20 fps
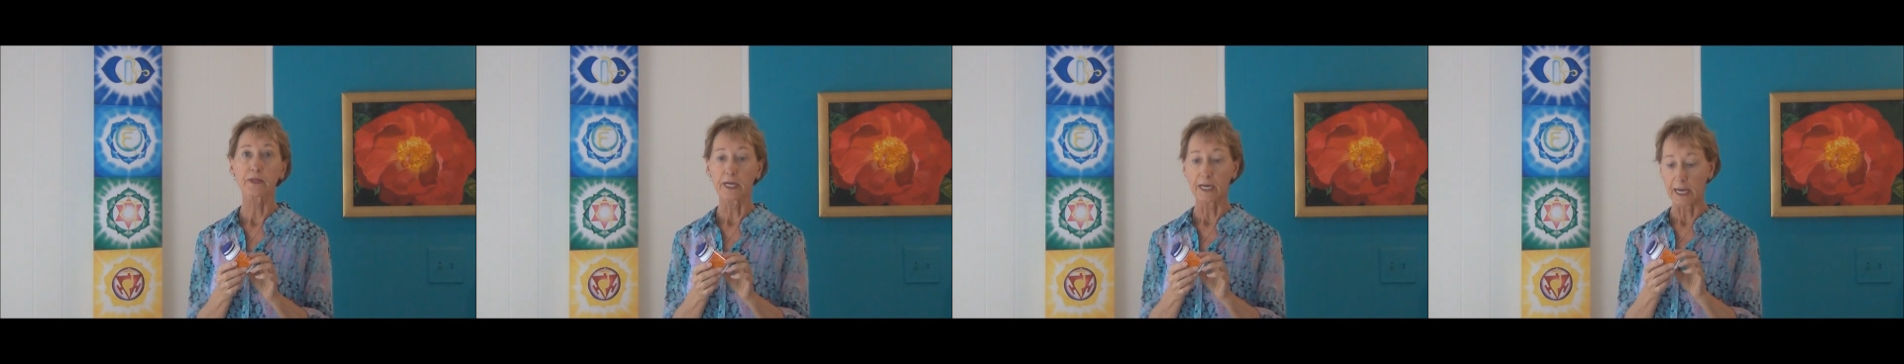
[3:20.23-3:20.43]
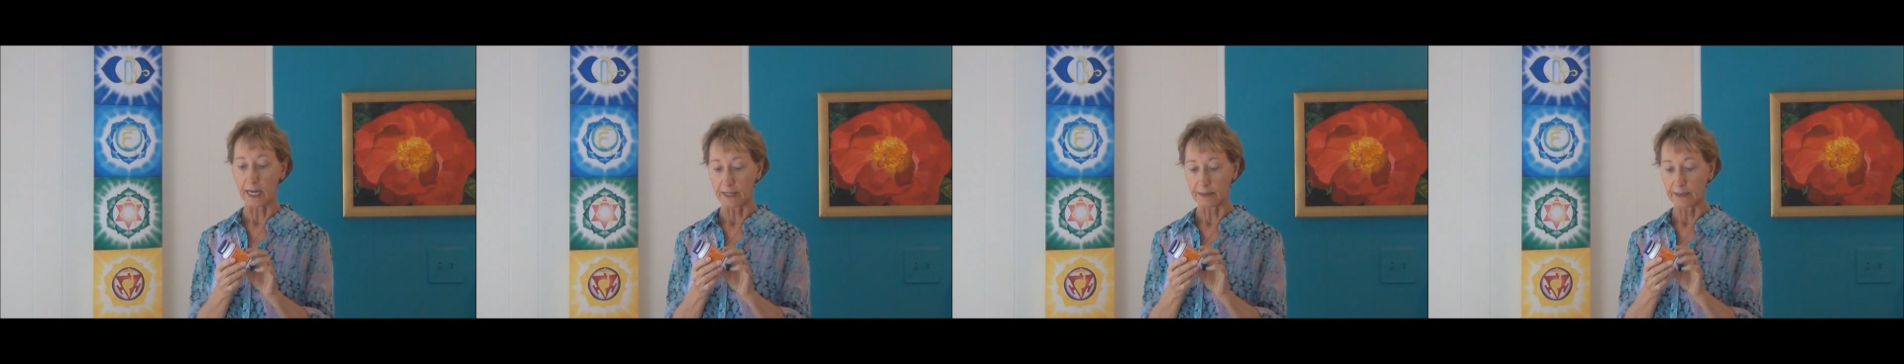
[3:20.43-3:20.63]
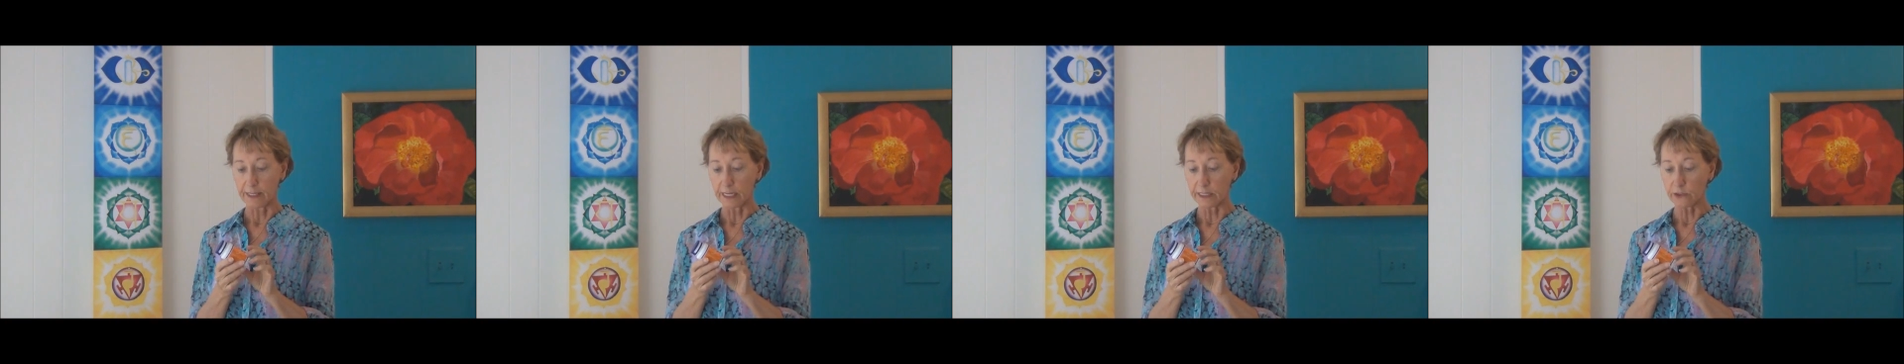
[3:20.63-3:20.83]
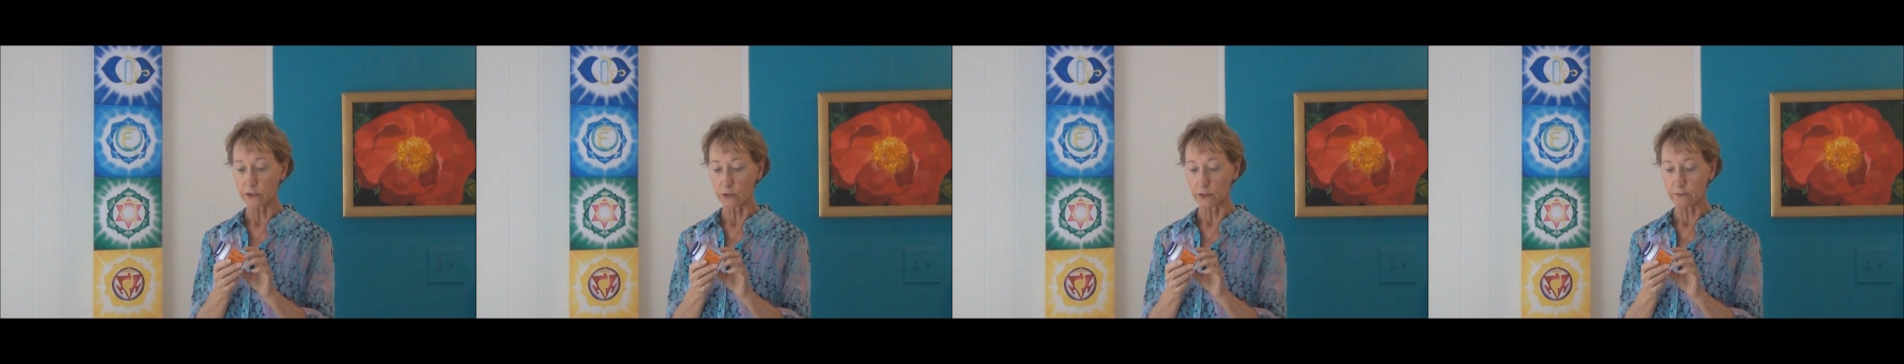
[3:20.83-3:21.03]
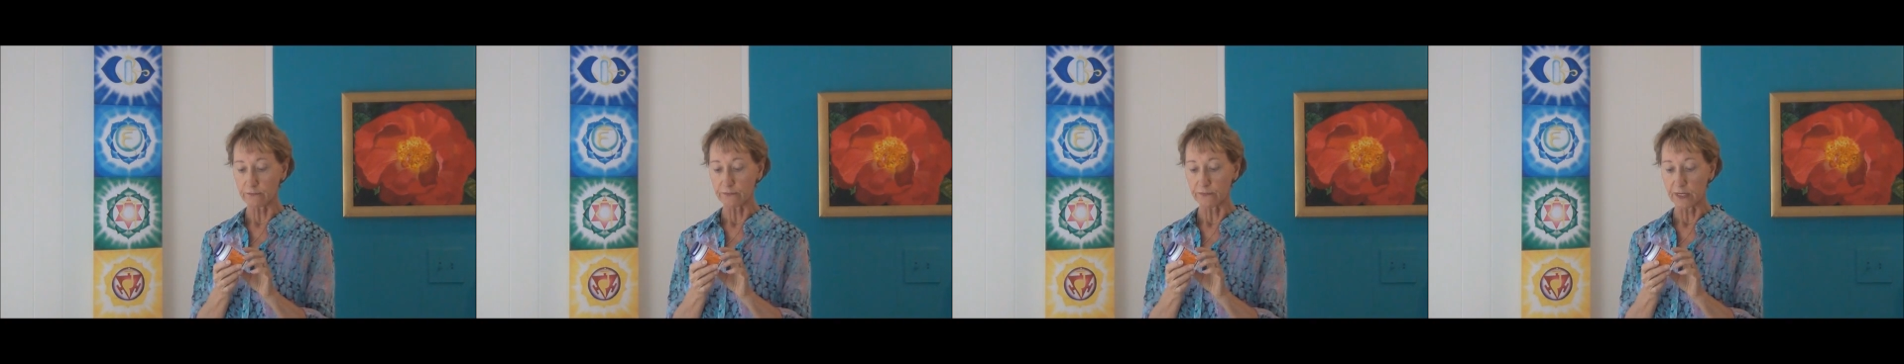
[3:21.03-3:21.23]
and then
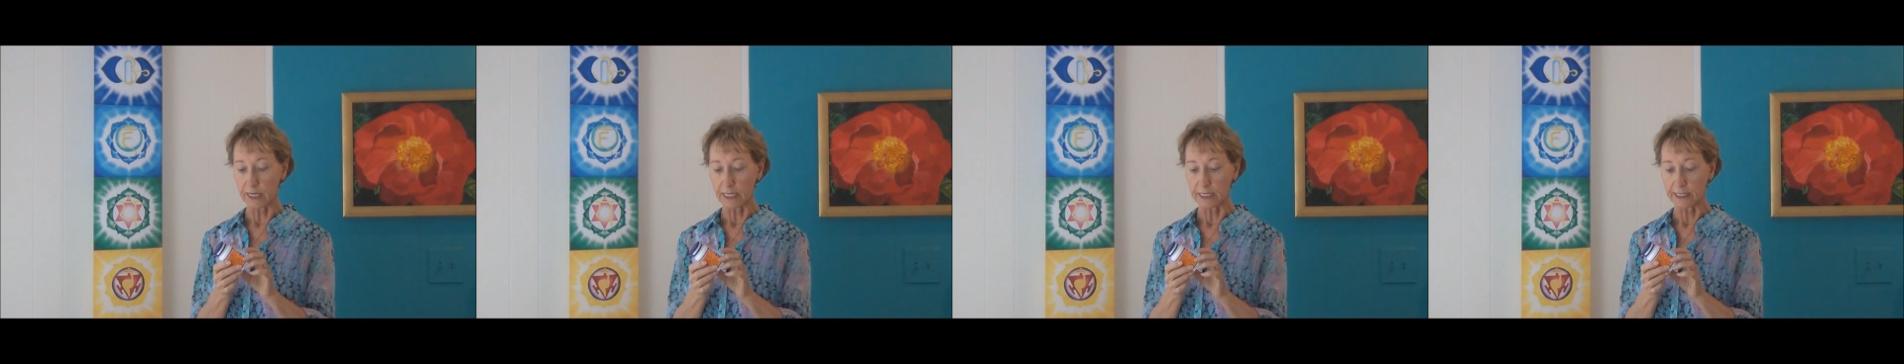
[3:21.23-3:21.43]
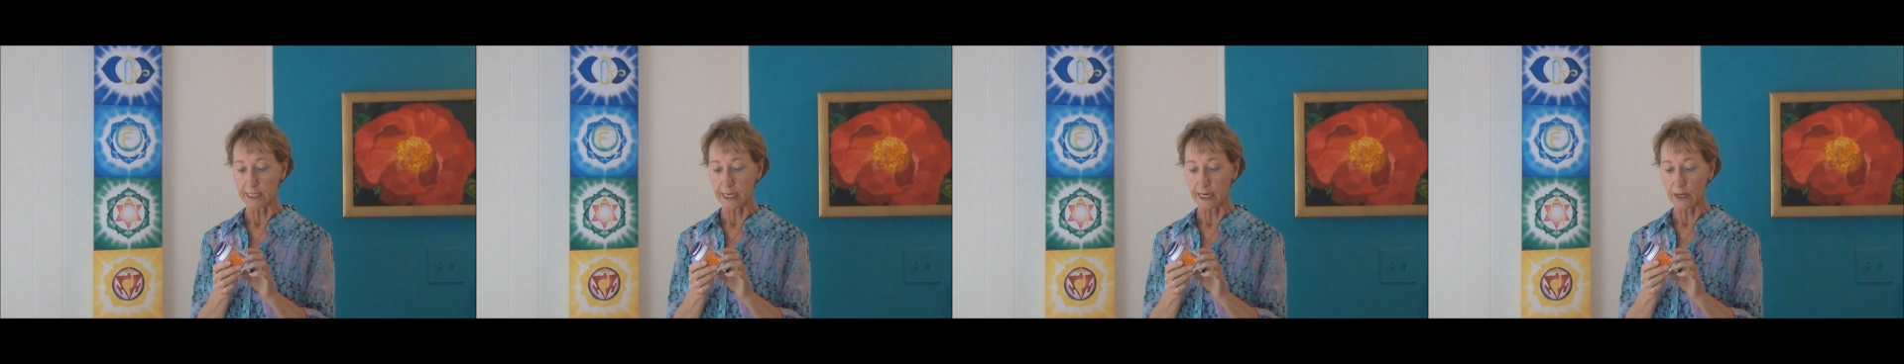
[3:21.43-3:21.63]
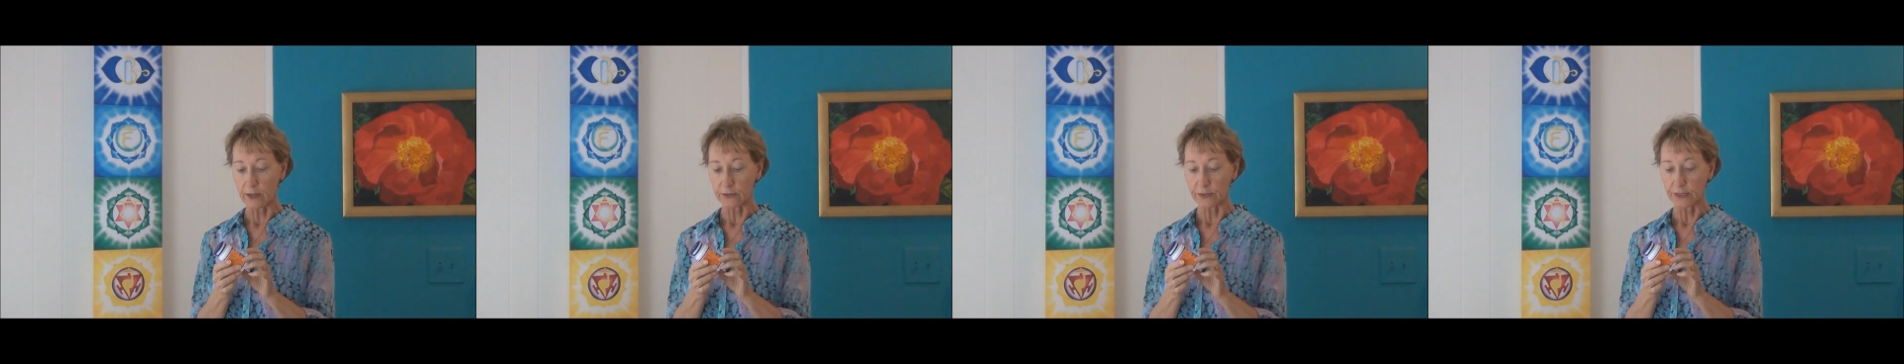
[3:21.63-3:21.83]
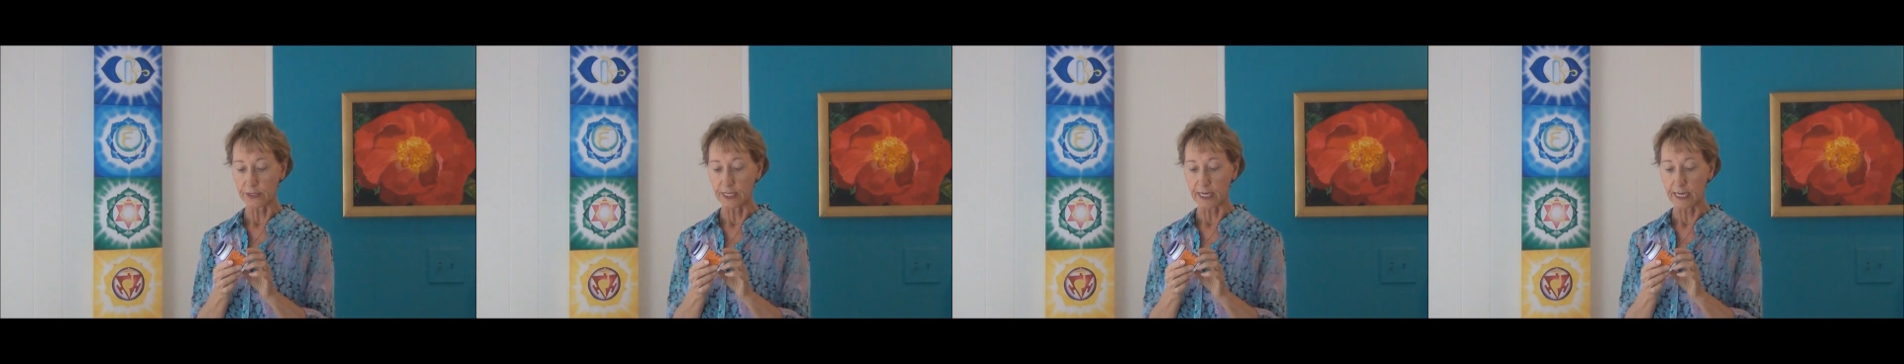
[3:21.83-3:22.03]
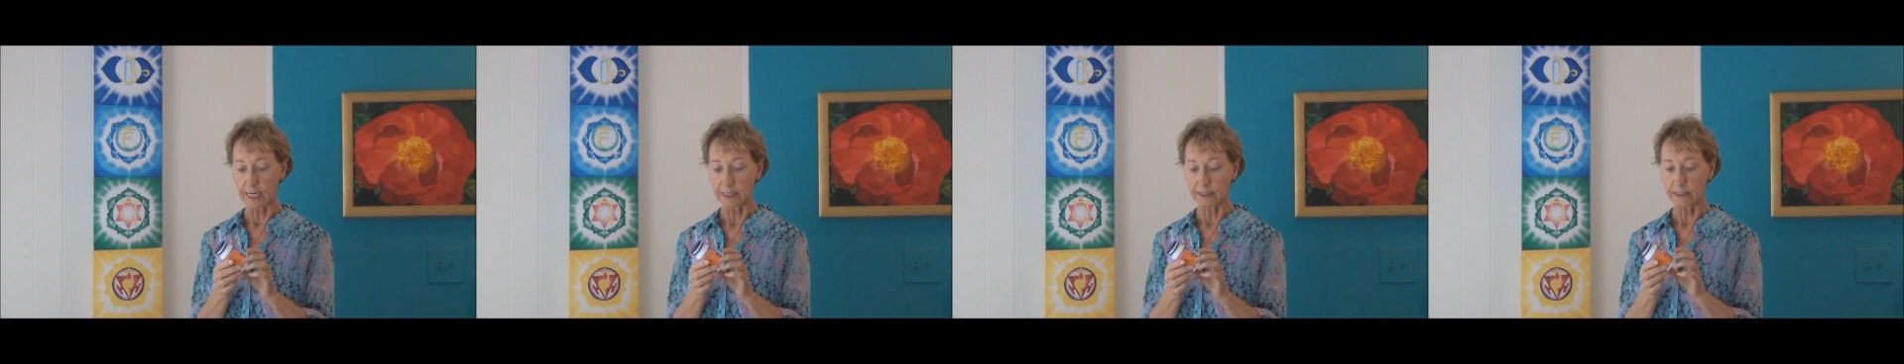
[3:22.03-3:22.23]
you'll find out
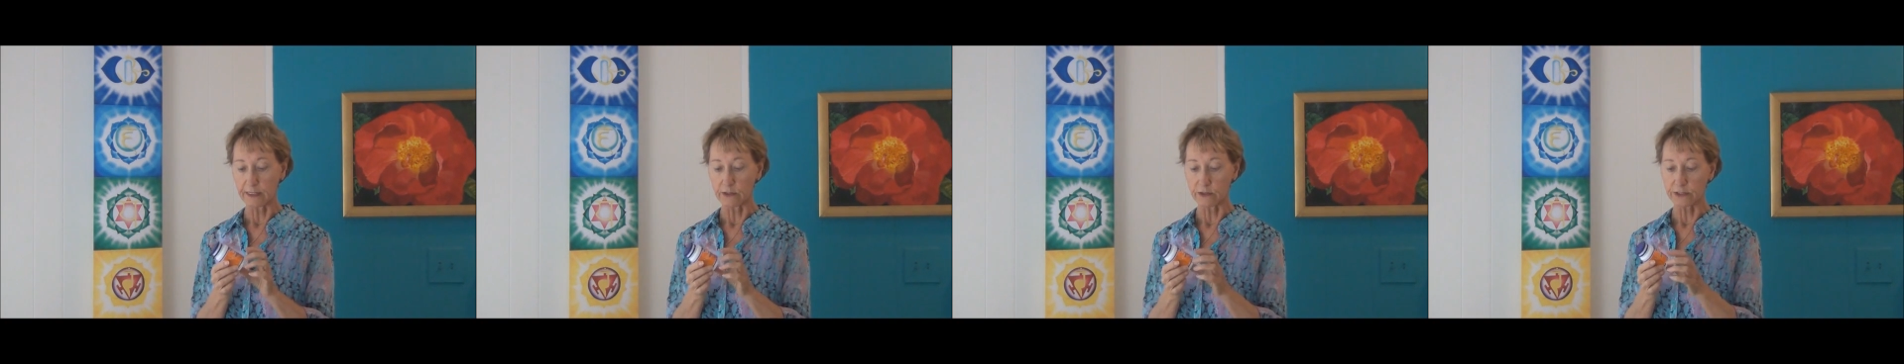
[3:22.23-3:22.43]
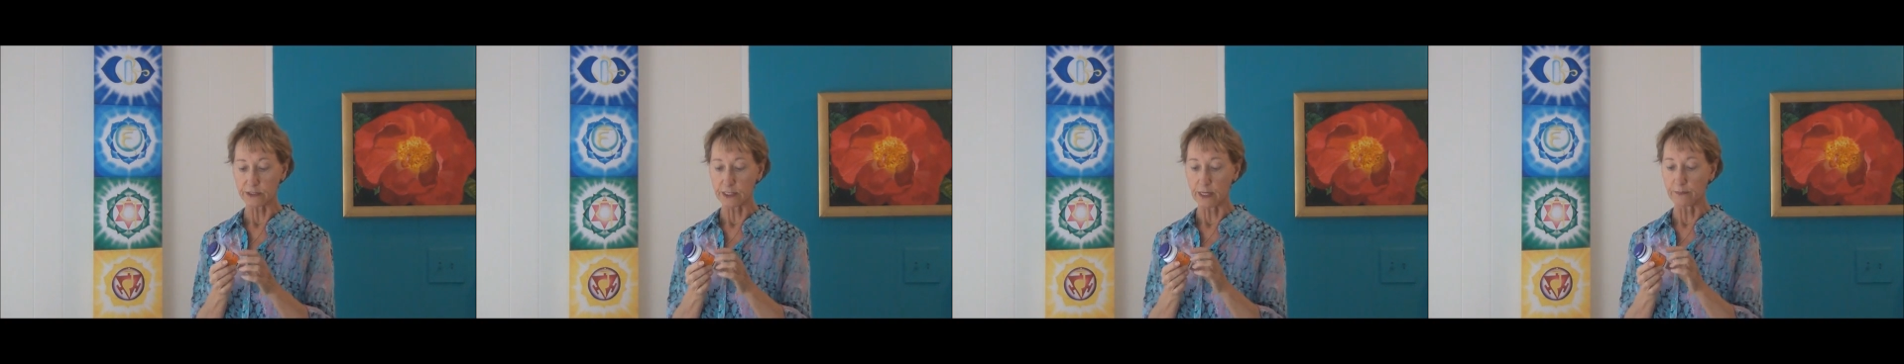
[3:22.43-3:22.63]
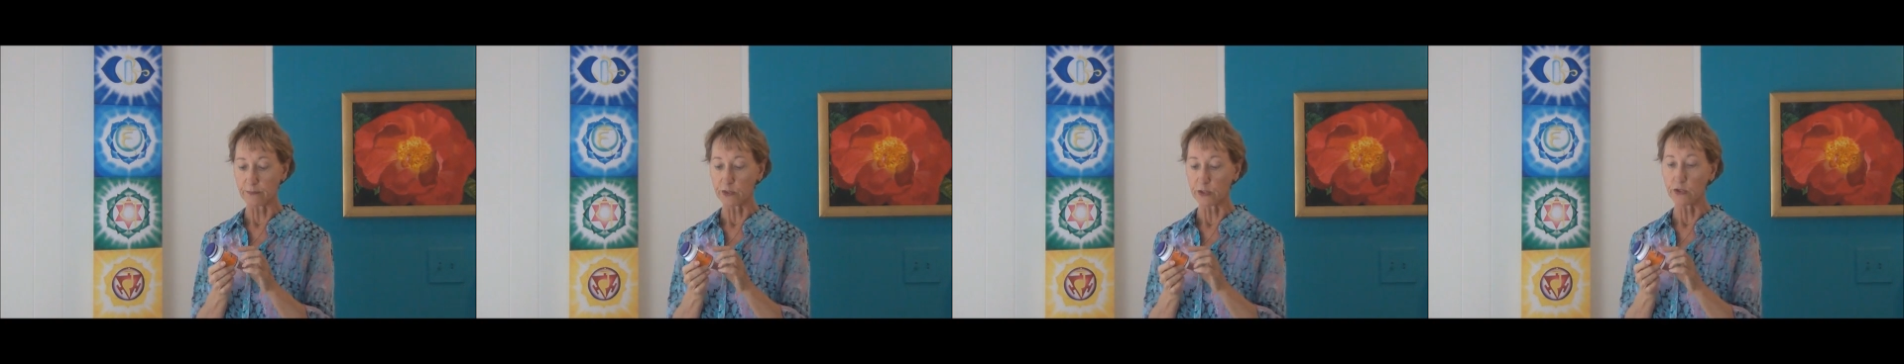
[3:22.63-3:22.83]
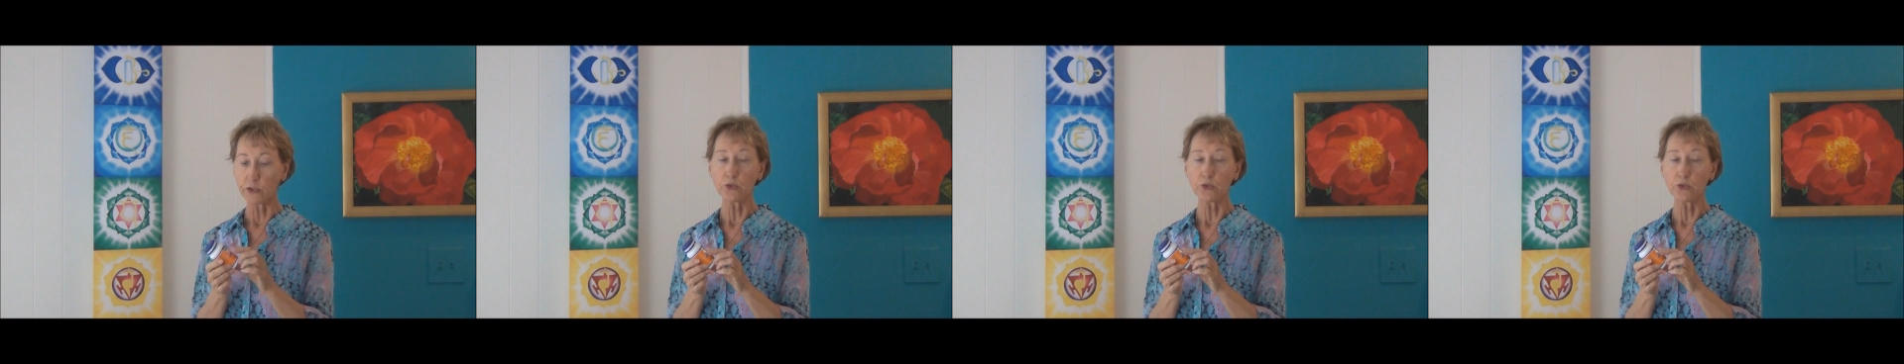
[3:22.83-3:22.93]
that there's some